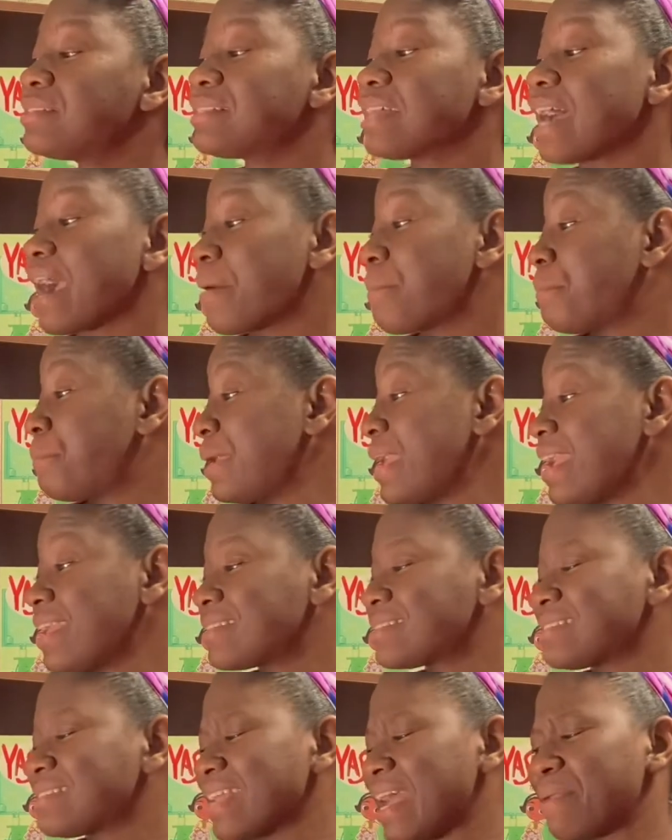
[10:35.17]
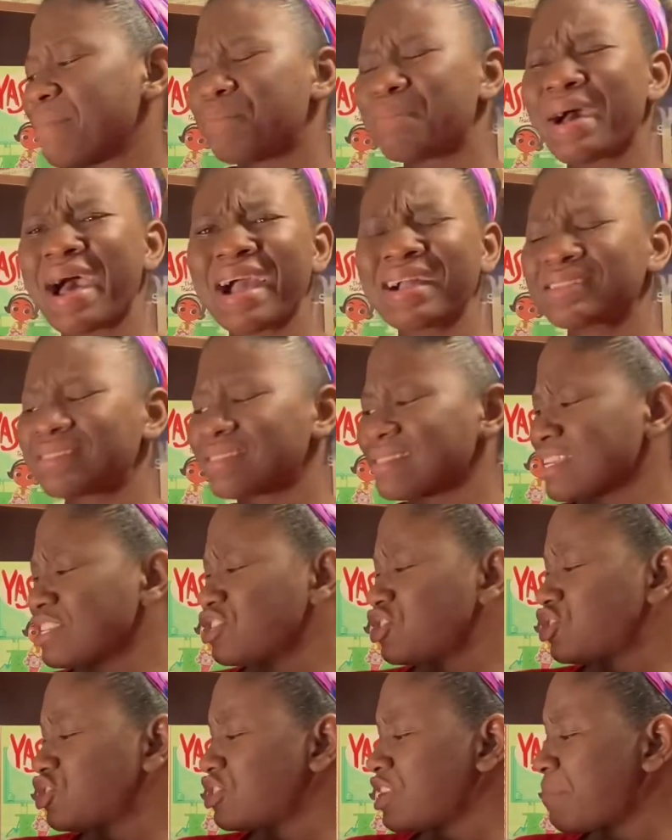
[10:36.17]
are picked and packed and
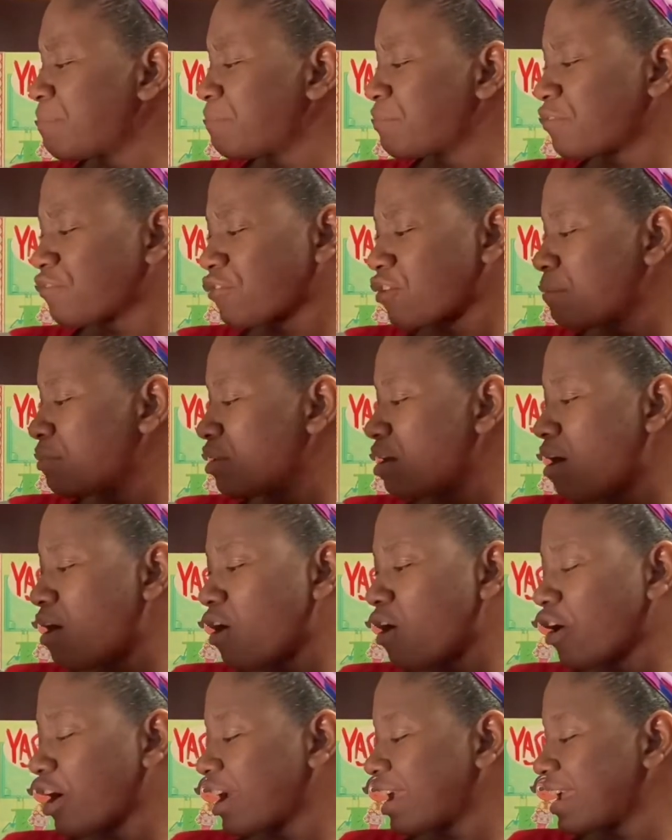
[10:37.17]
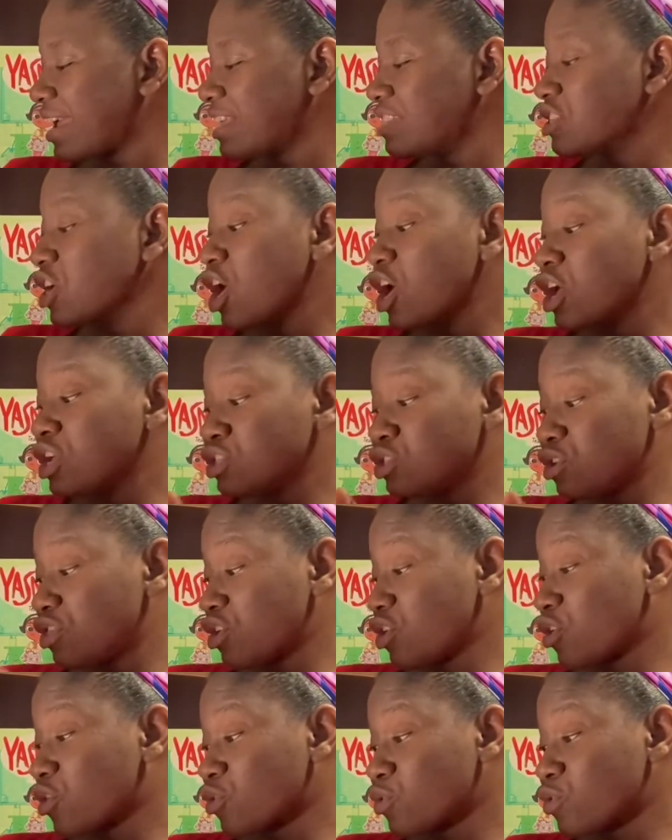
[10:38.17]
shipped from the orchard to
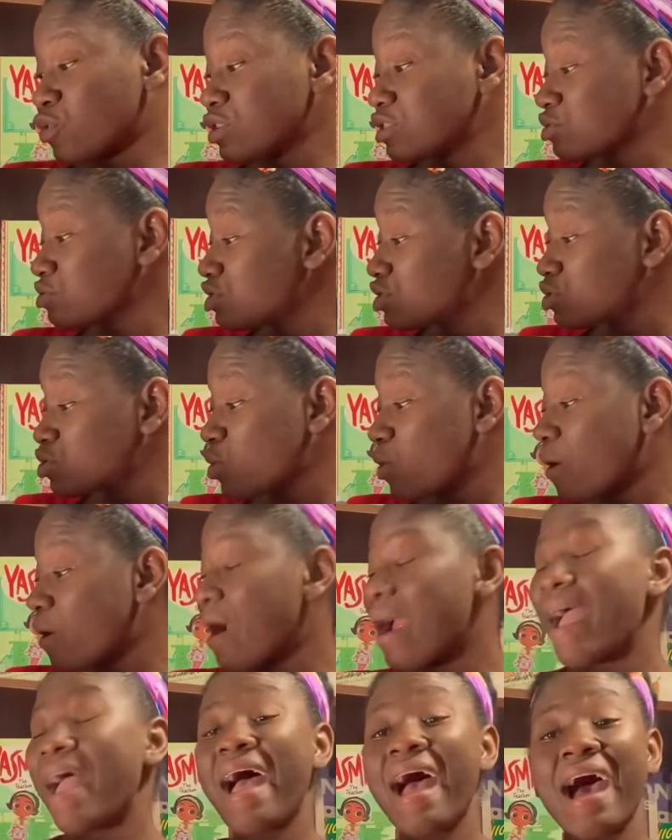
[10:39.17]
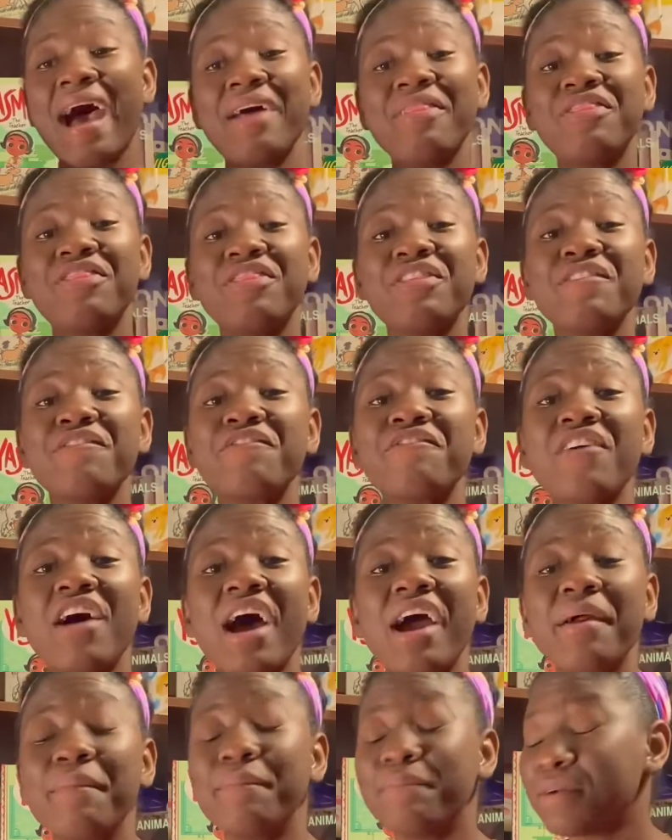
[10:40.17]
the grocery store and the
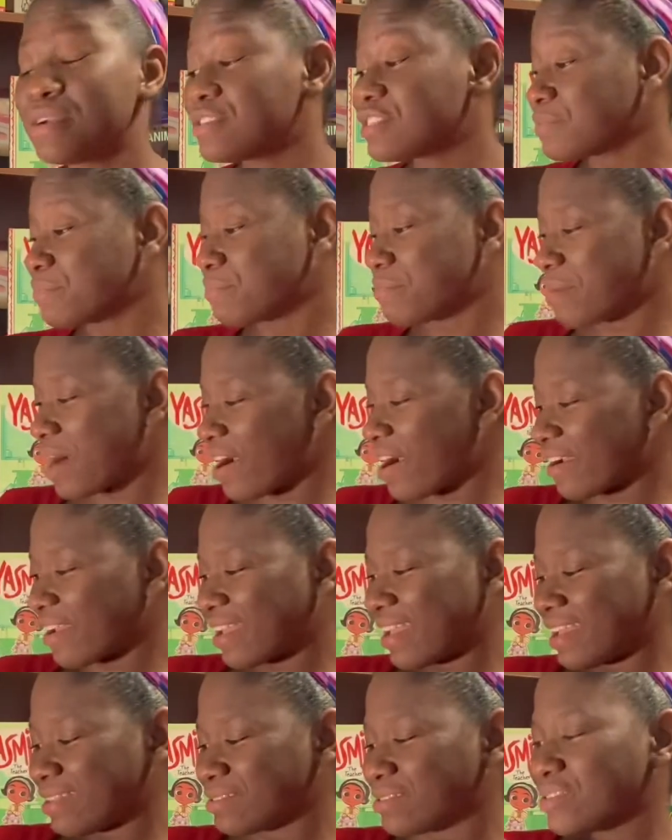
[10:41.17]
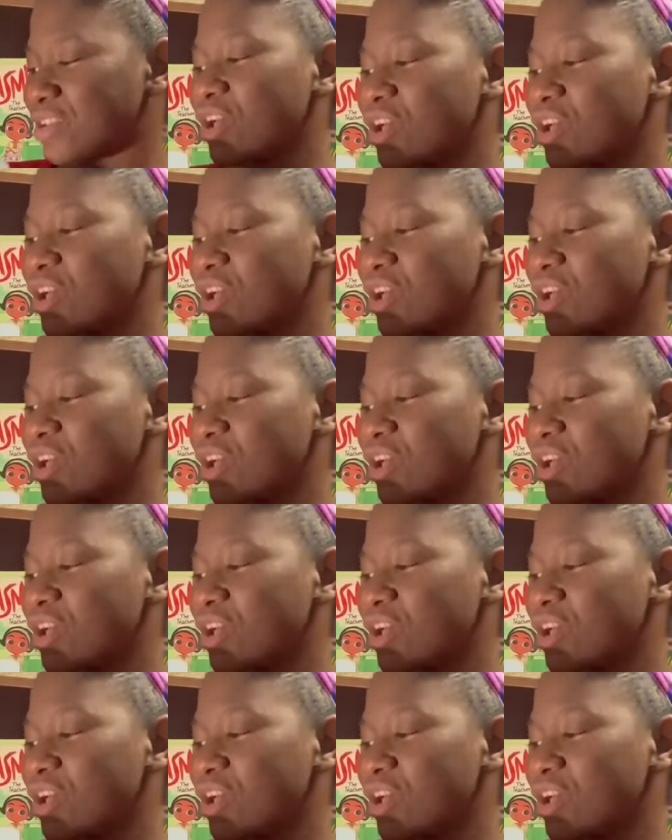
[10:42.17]
farmer's market.